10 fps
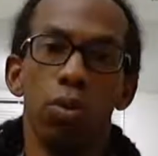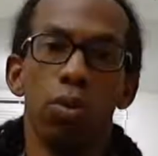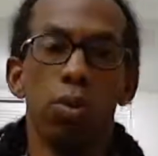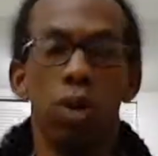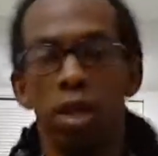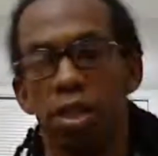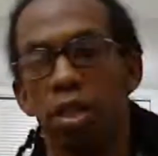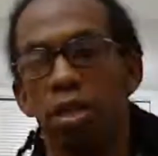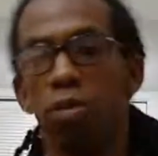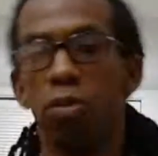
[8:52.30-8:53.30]
what
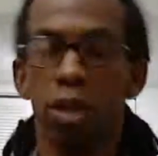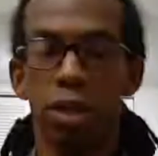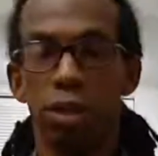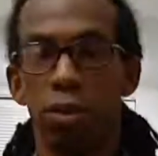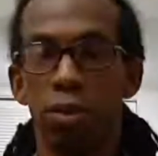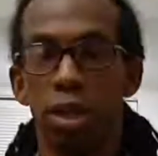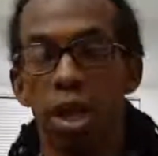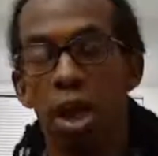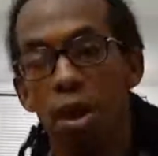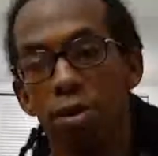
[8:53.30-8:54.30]
the certain
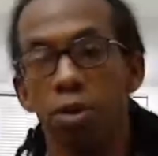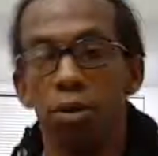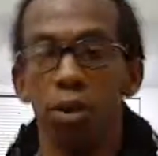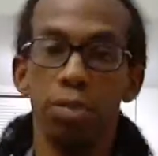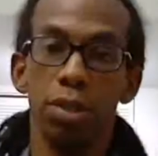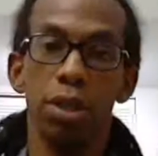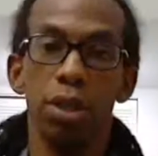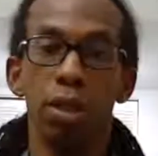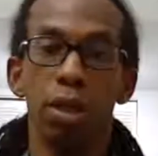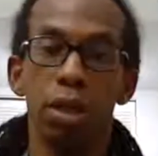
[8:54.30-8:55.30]
character is going to be